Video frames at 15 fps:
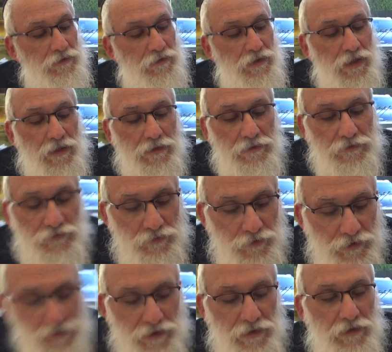Yeah,
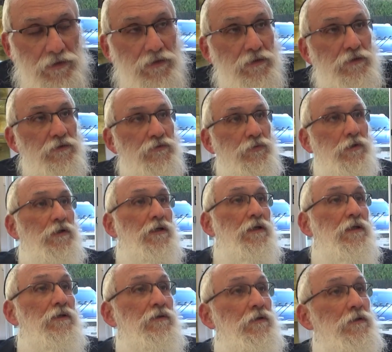it's
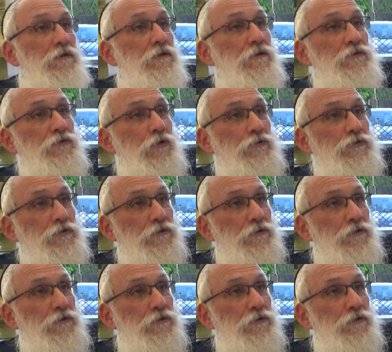working. Good, it's kosher.